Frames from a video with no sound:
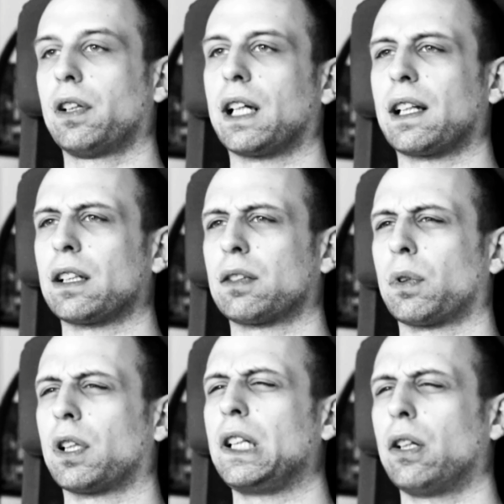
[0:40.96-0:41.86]
feel like that's
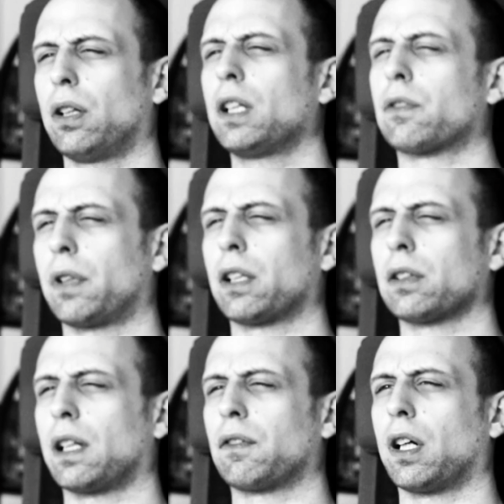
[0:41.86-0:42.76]
one of the earliest
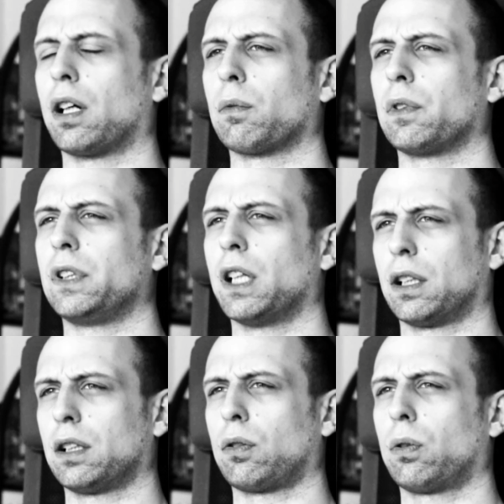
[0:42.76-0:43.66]
records I've got where we
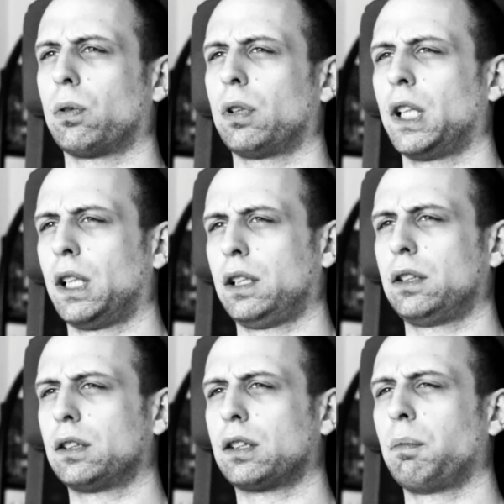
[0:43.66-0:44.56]
got this
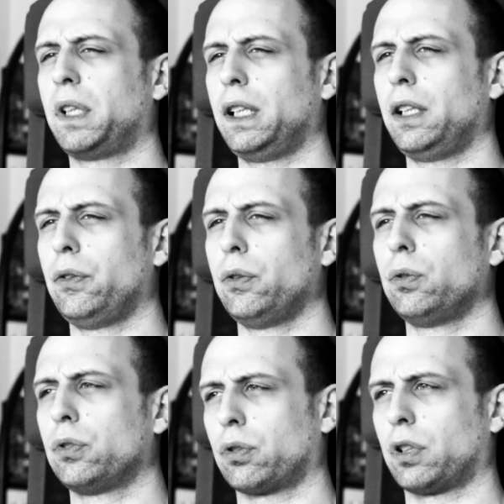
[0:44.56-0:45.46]
completely
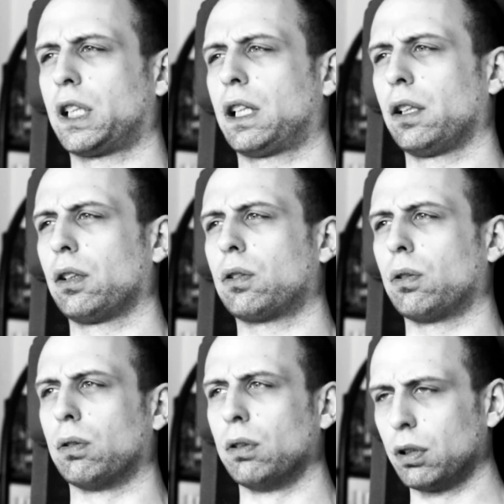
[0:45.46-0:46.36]
new sort of
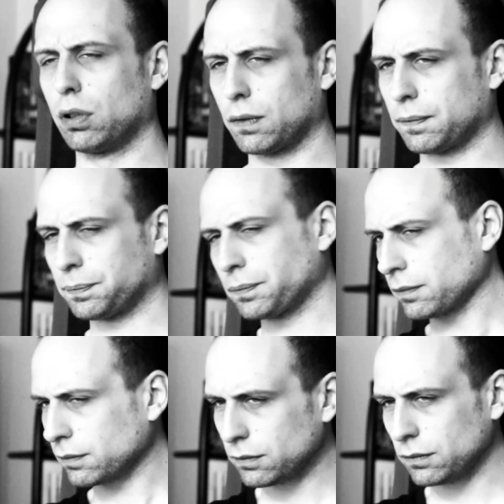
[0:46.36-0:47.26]
clinical
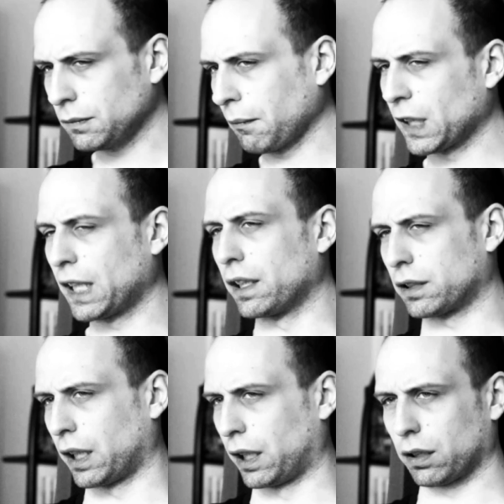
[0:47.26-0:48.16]

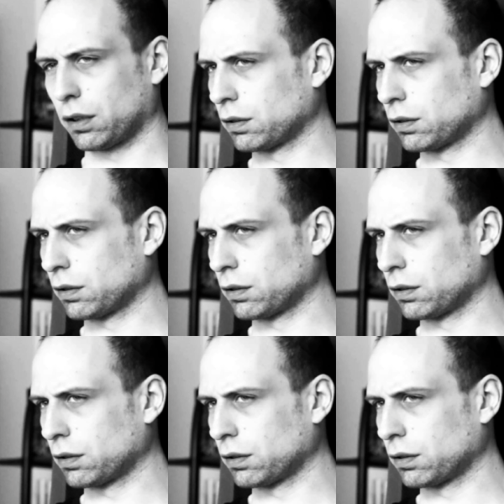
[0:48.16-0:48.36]
aesthetic.